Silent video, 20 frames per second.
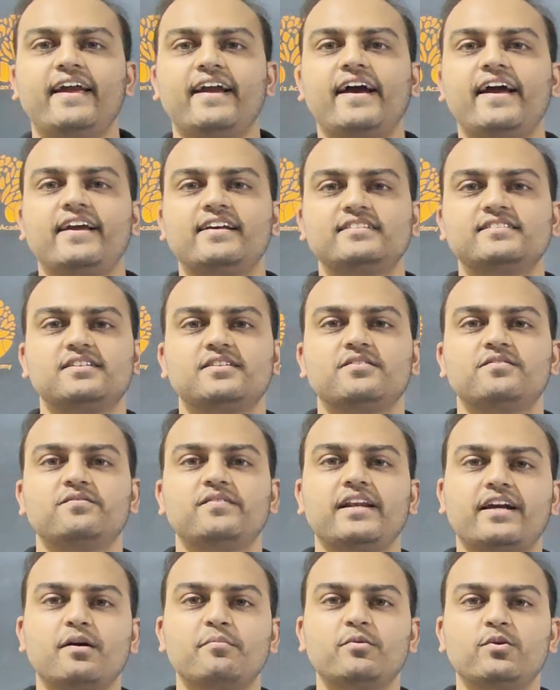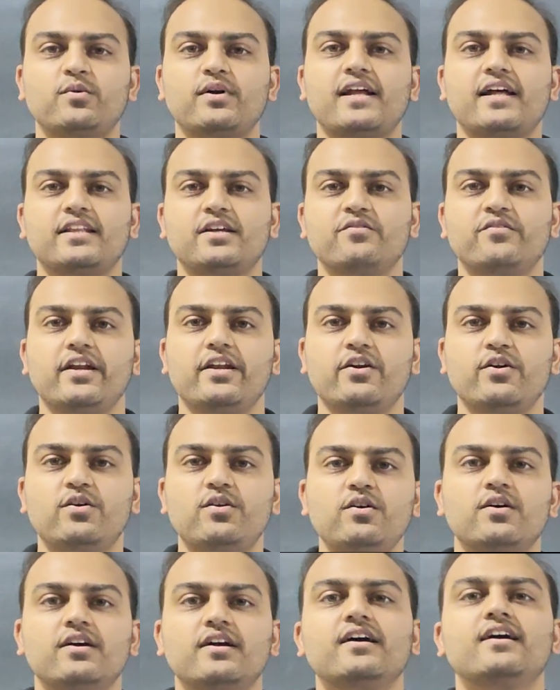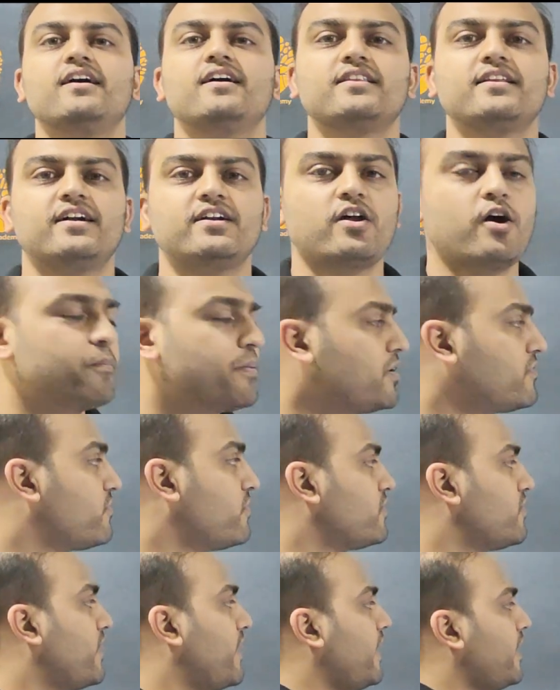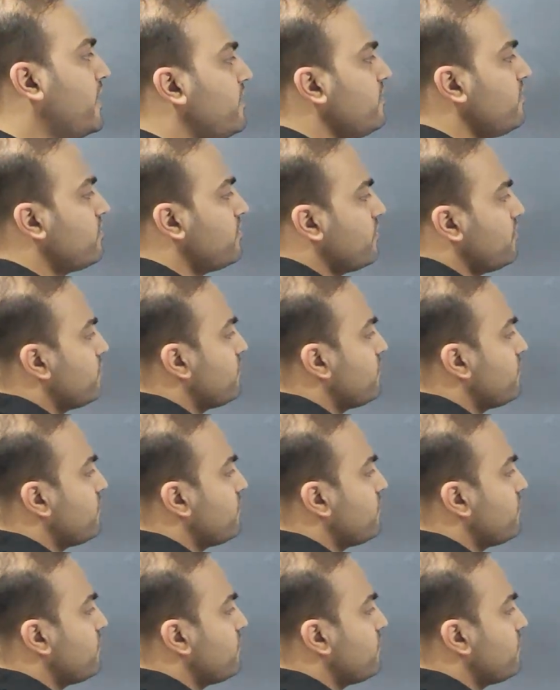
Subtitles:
Hi guys, welcome to another video. The topic for today is